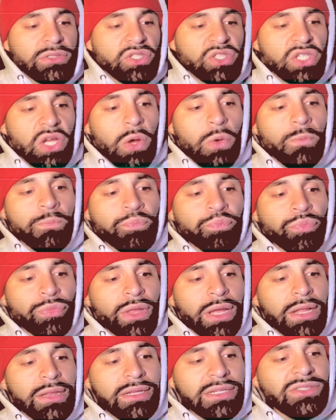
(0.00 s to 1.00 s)
So
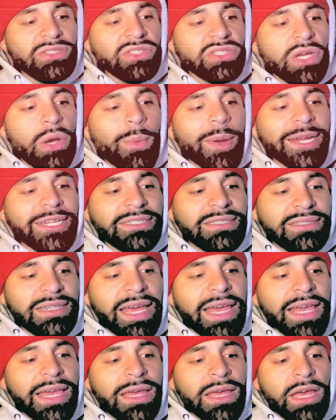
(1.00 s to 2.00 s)
let's just go ahead and
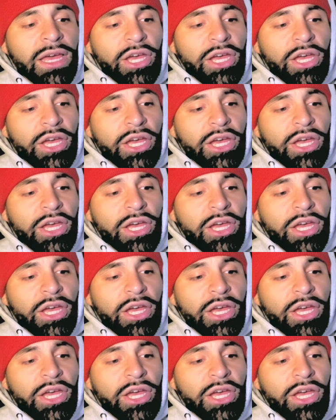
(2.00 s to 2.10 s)
say